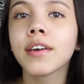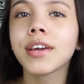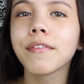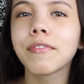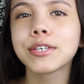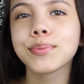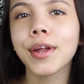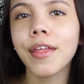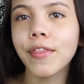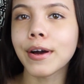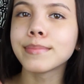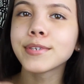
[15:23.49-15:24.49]
give this one
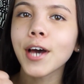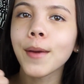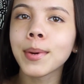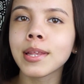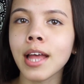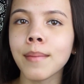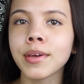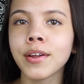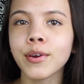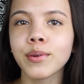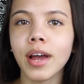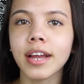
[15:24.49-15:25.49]
a thumbs up and let me
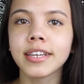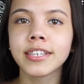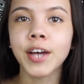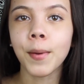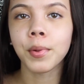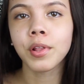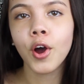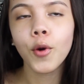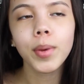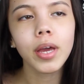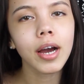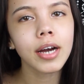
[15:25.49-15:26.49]
know you liked it down below,
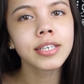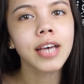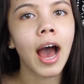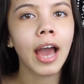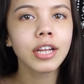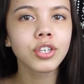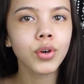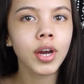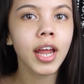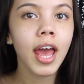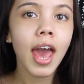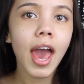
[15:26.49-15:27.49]
because I
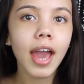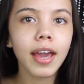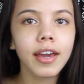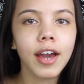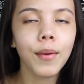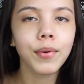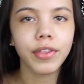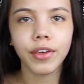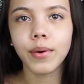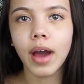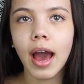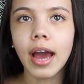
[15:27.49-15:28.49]
enjoyed hanging out with
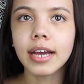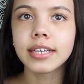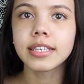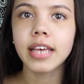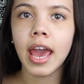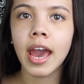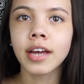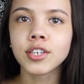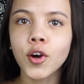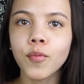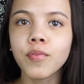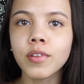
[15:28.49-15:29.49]
you guys, and
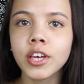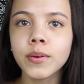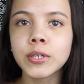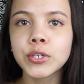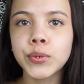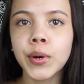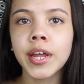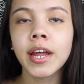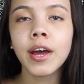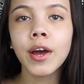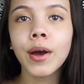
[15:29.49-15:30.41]
hopefully you enjoyed